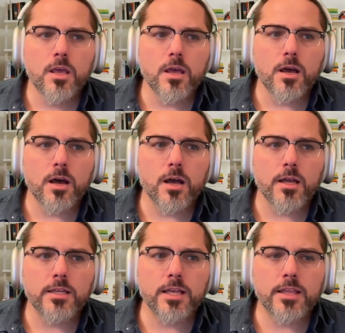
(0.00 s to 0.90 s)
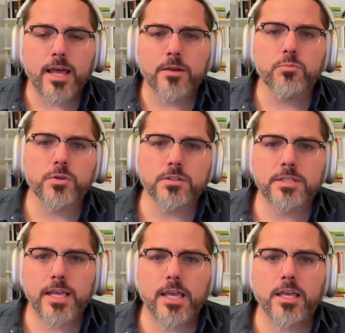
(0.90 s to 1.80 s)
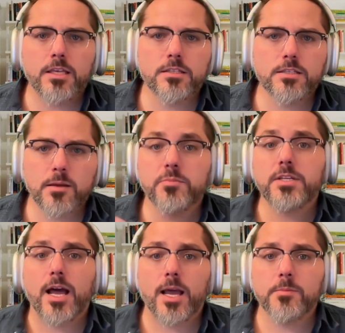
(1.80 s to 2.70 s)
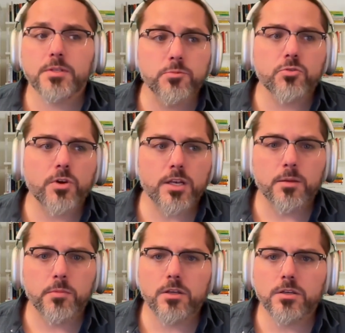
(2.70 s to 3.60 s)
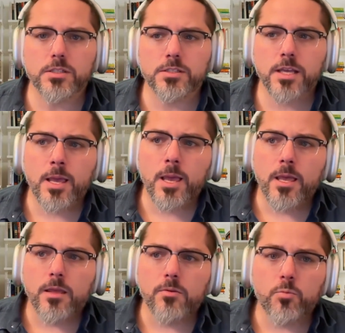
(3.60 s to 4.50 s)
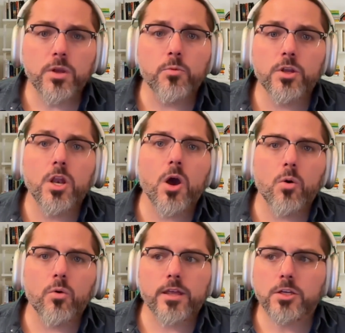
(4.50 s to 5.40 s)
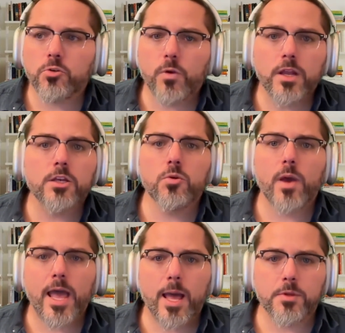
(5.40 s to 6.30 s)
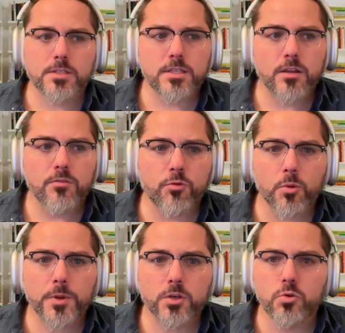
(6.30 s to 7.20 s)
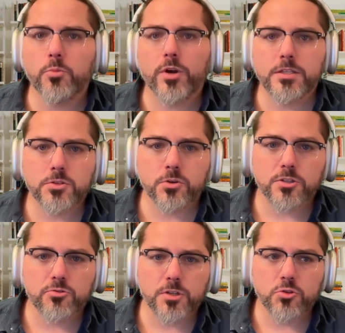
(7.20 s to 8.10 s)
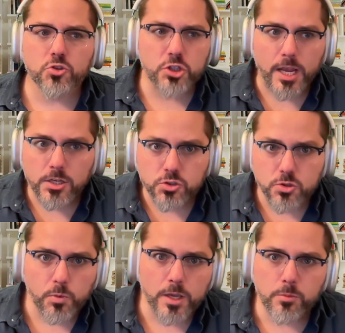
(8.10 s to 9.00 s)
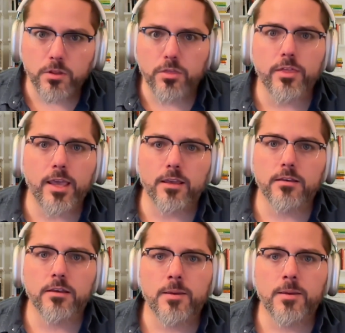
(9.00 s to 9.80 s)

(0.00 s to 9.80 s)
uh, and, and that will take some time some training because we, we know that creating new habits and forming new brain circuitry to change the way we think